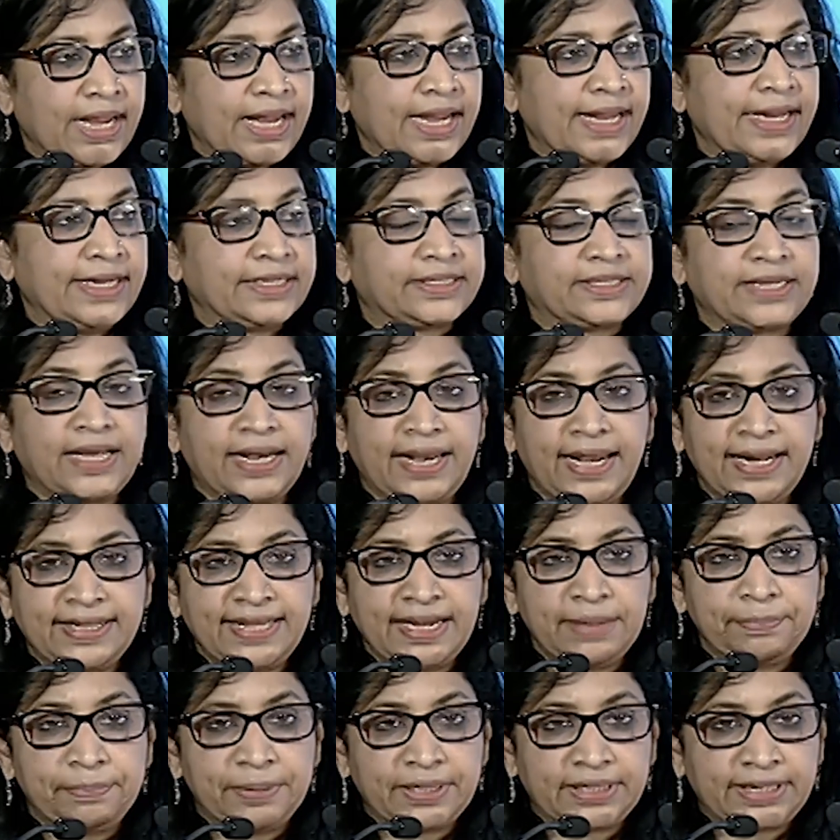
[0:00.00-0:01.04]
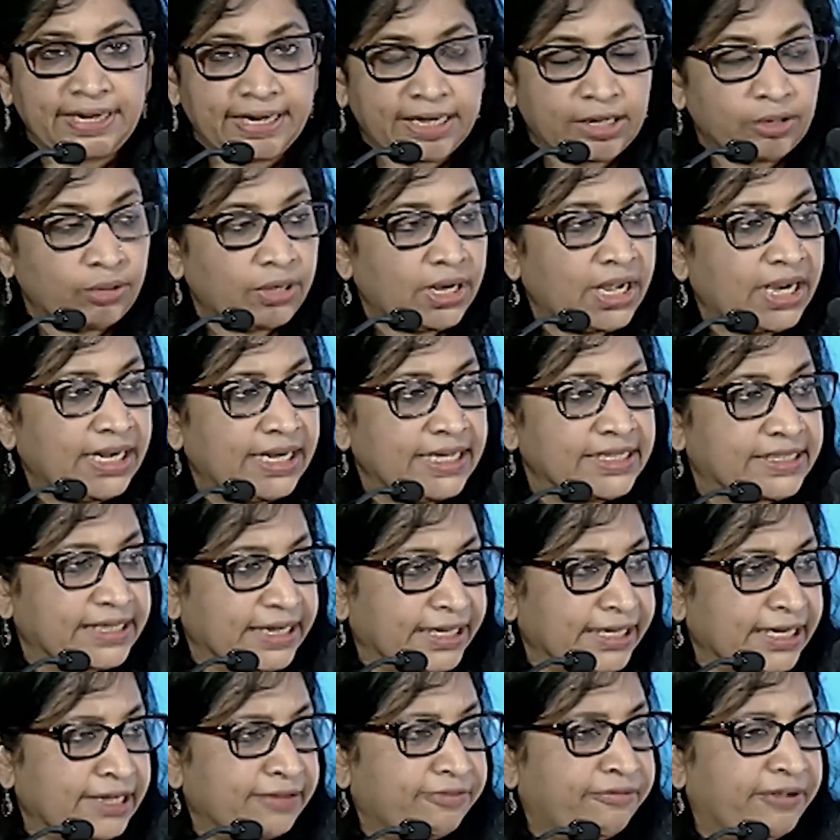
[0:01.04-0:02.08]
Is there anything particularly
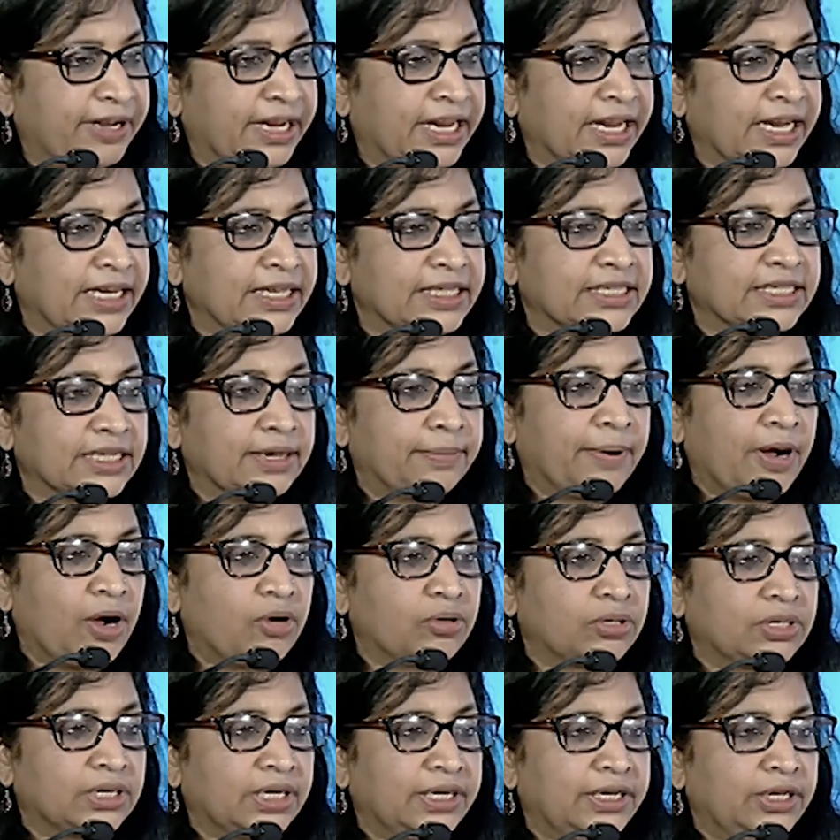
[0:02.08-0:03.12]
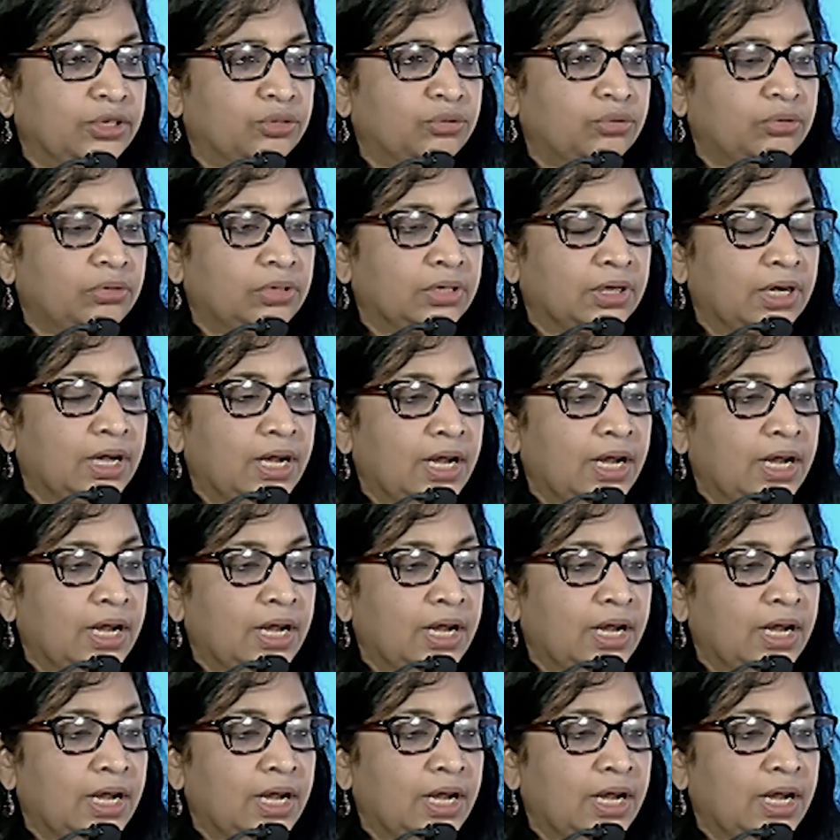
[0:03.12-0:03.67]
significant about a new